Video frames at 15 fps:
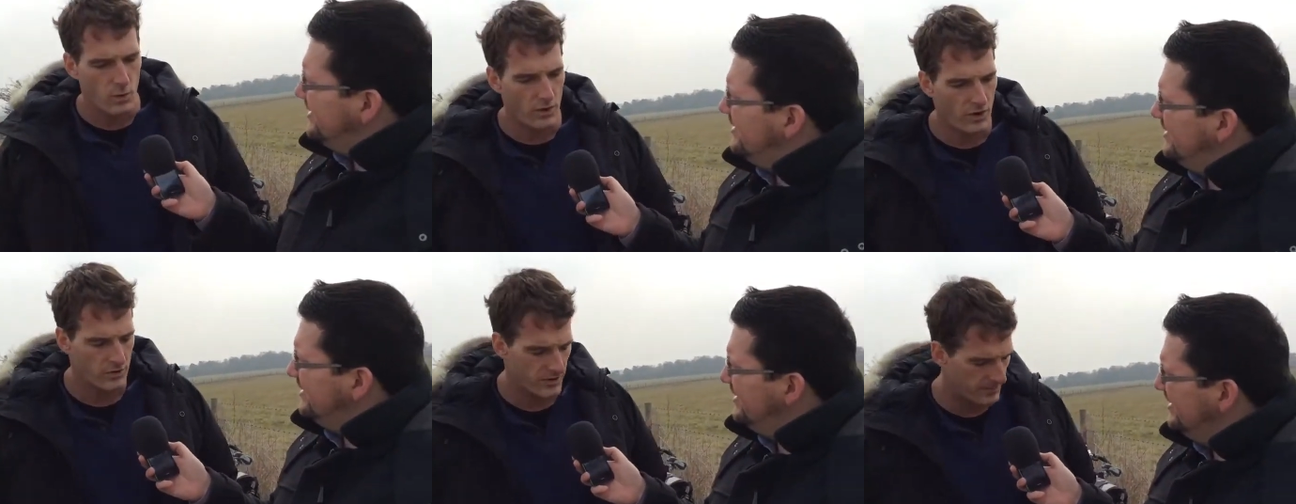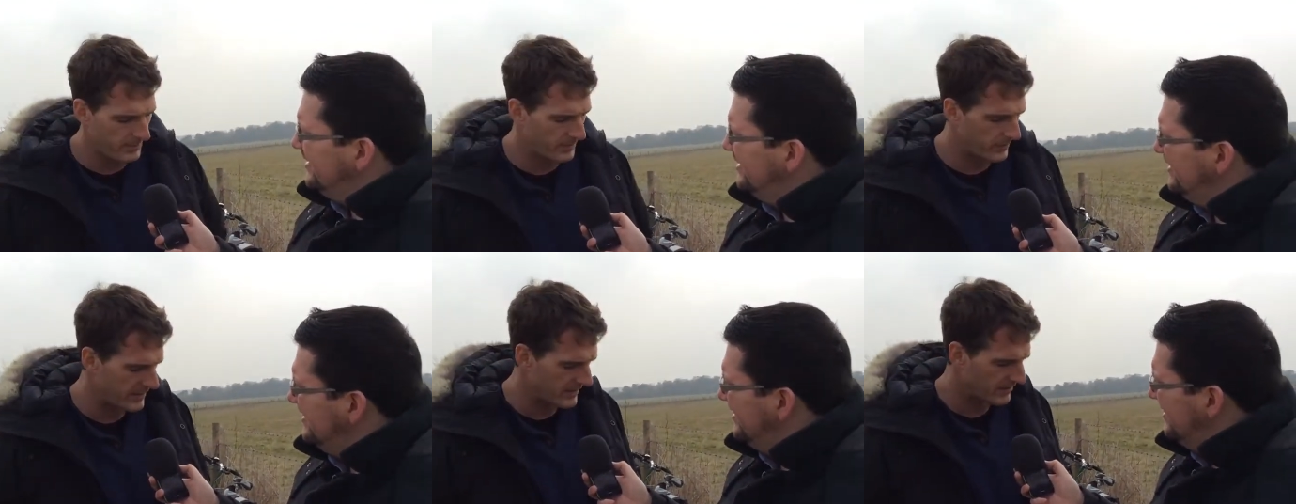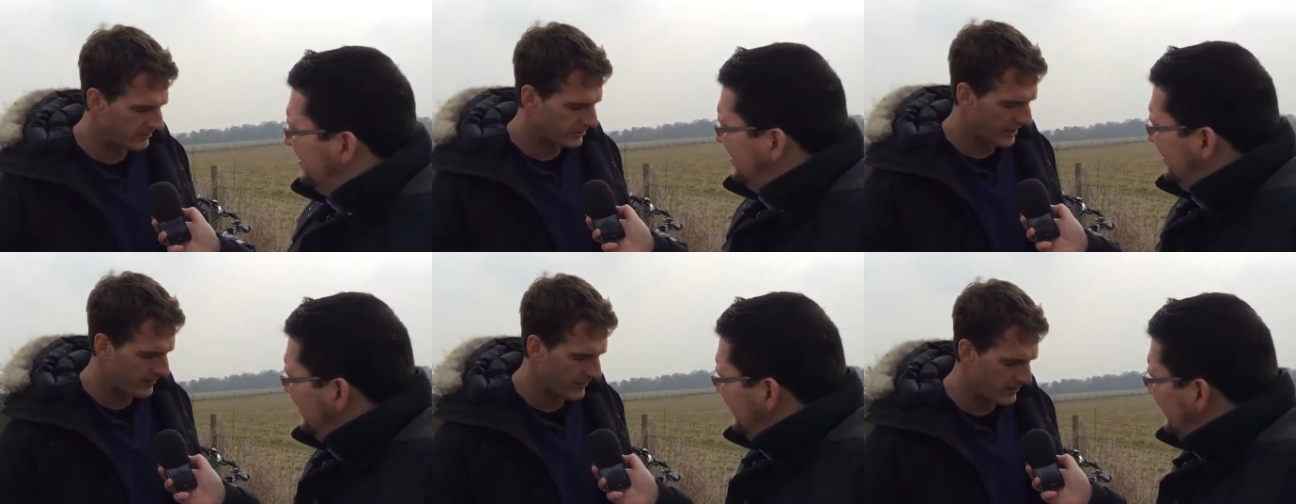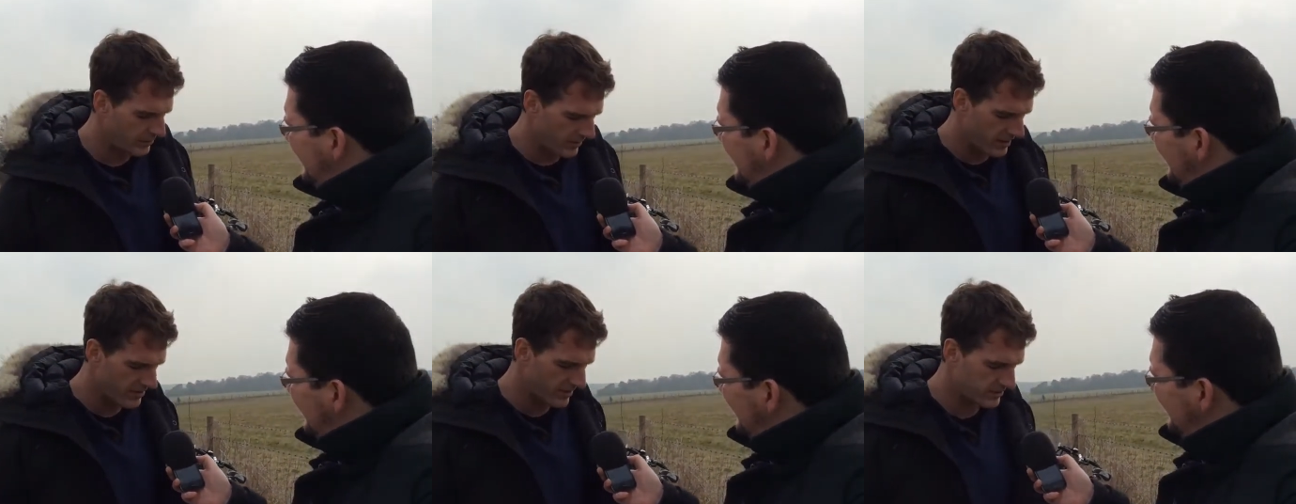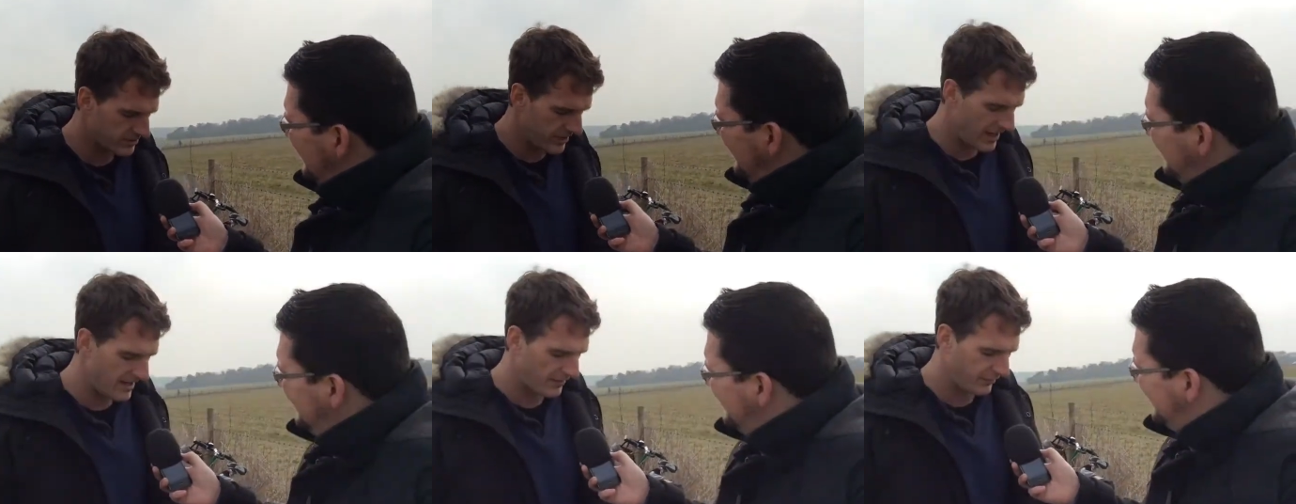Speaker 1: Well, no, but we we all know
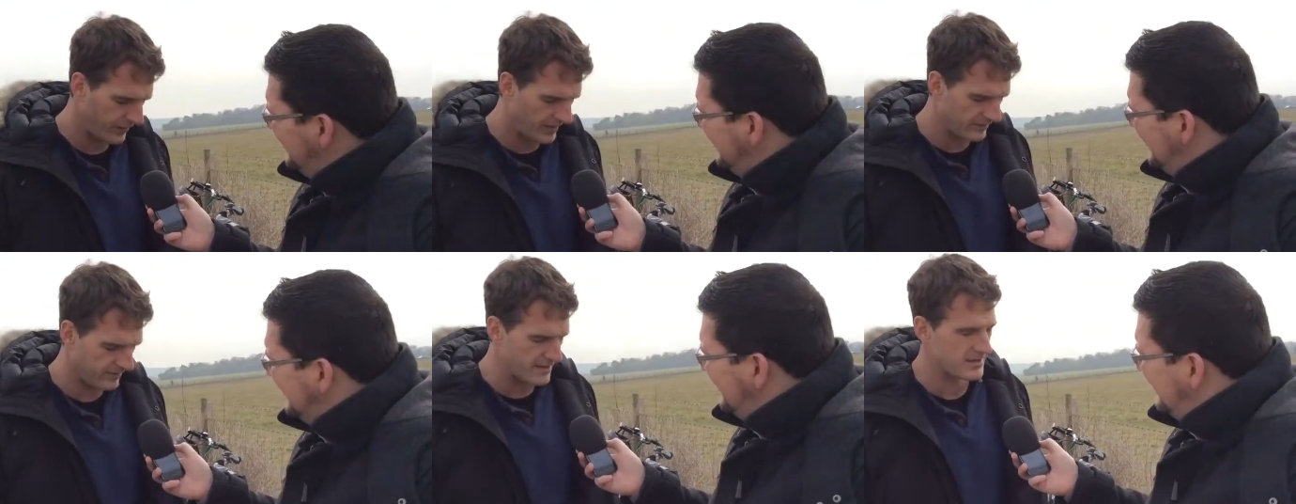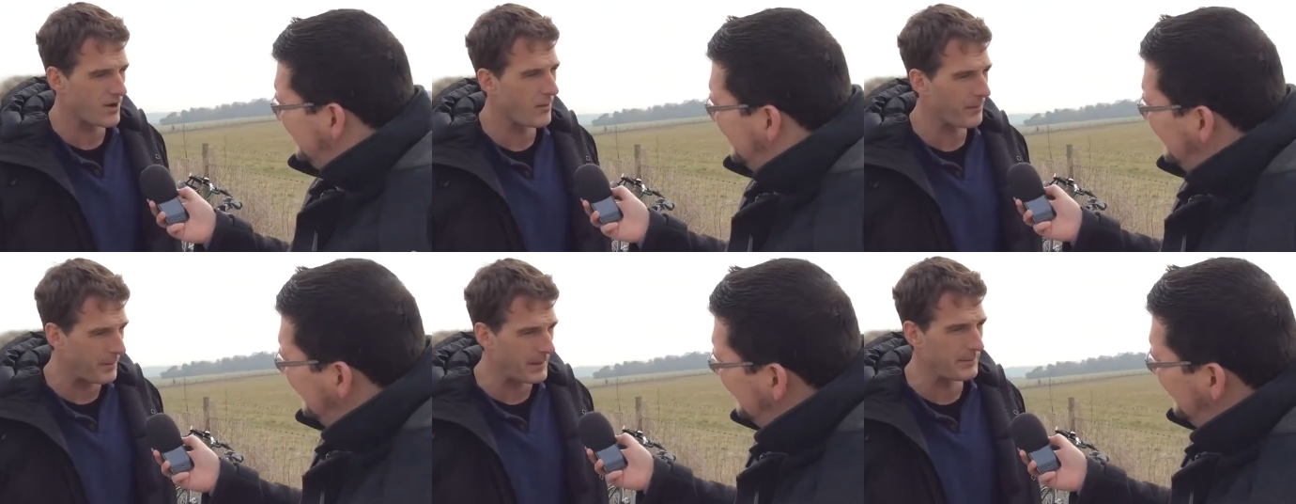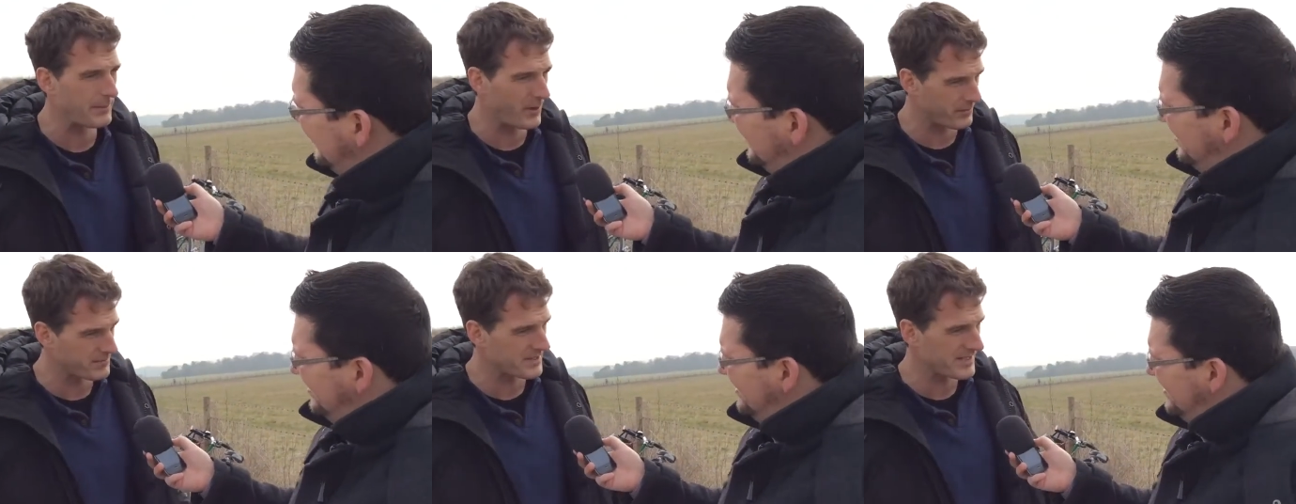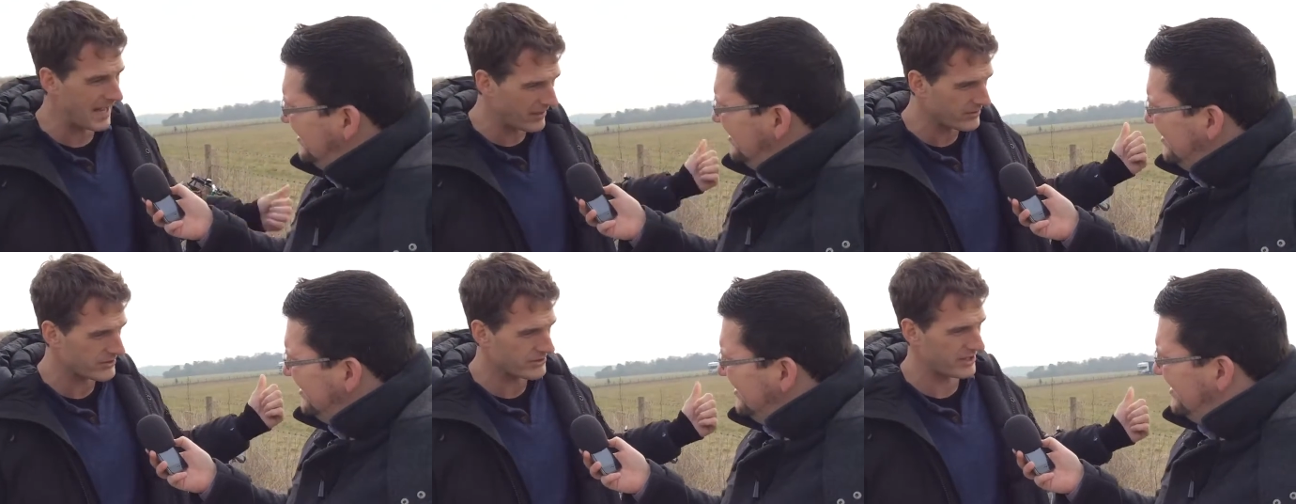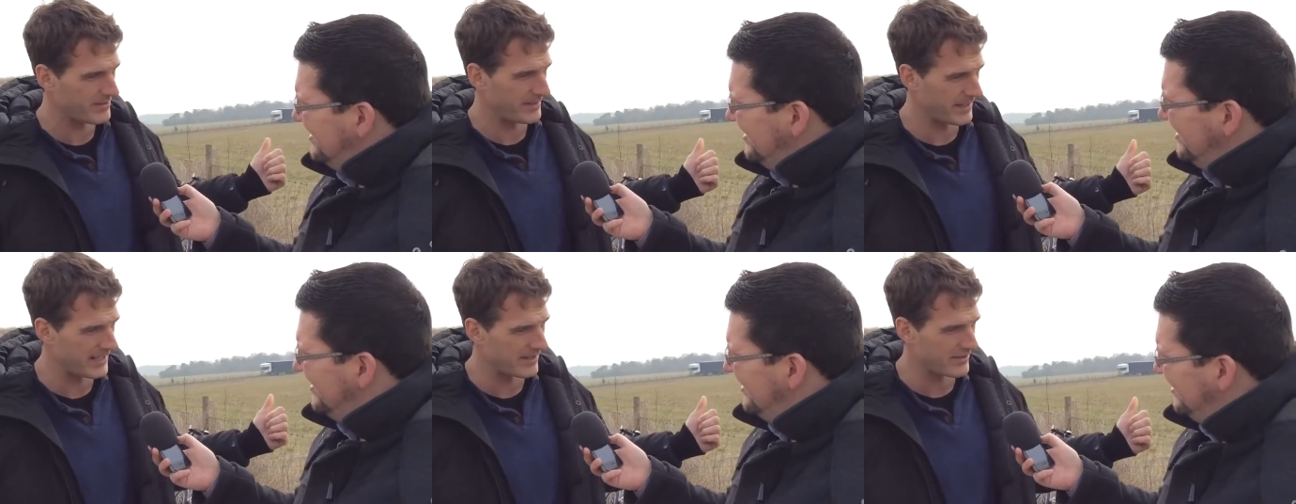that A303's got big problems
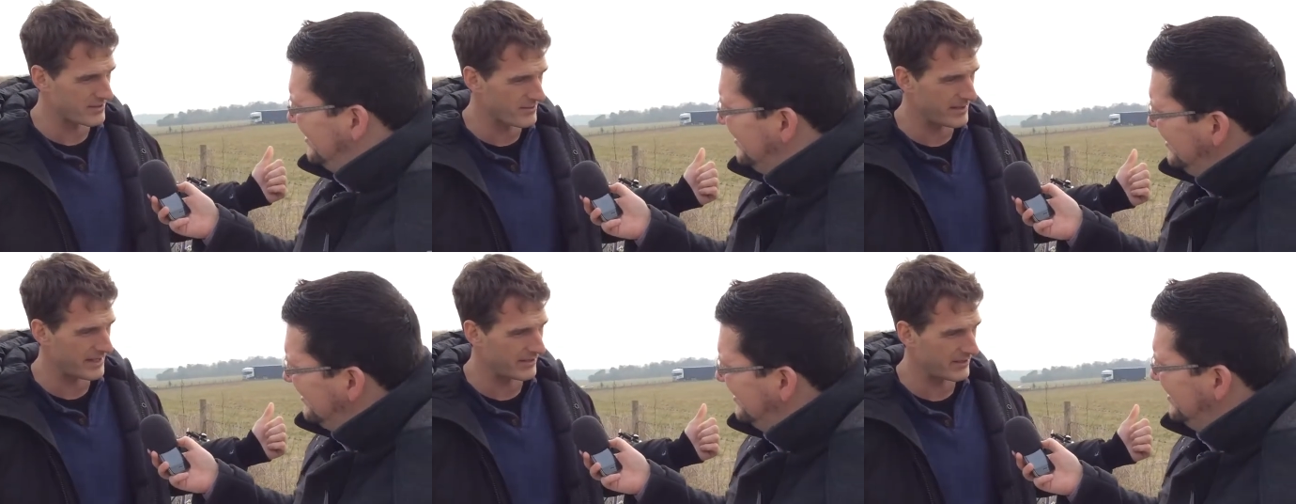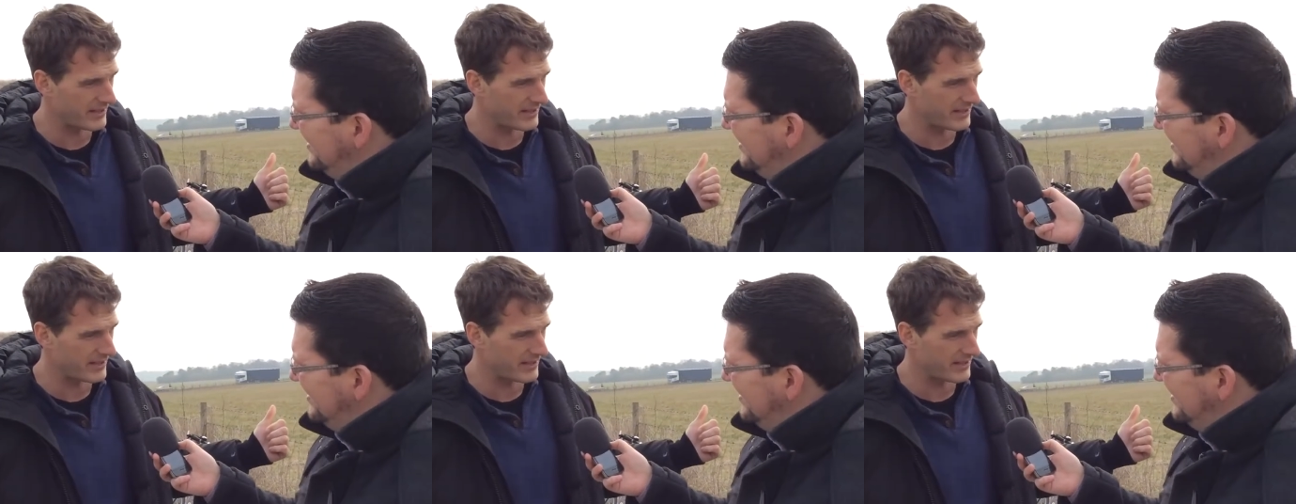downstream in here as well.